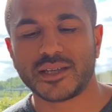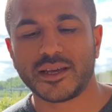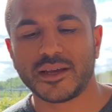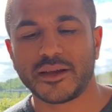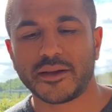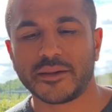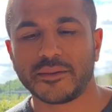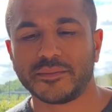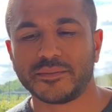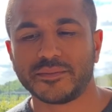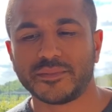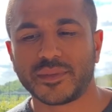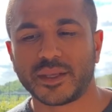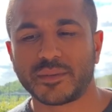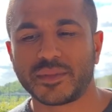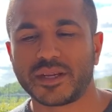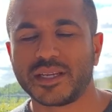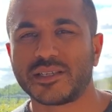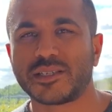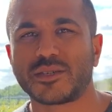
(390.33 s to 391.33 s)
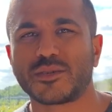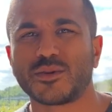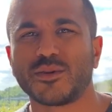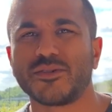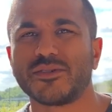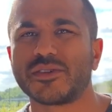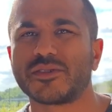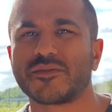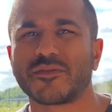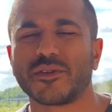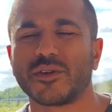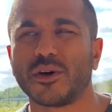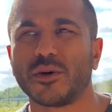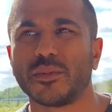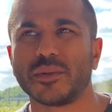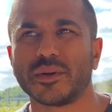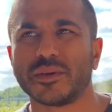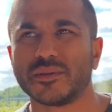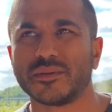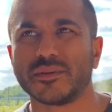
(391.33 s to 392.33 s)
I mean, his story is
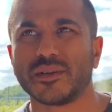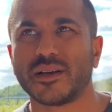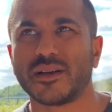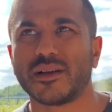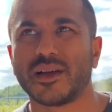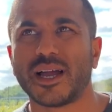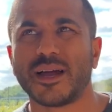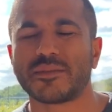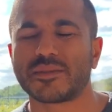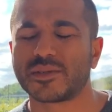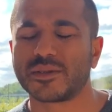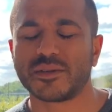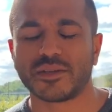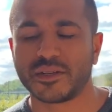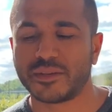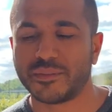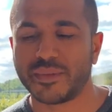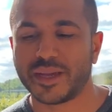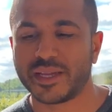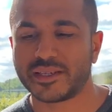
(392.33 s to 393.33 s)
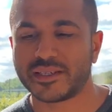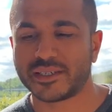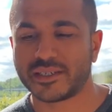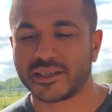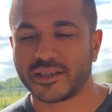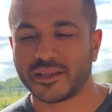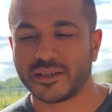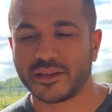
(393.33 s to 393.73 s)
phenomenal, absolutely amazing.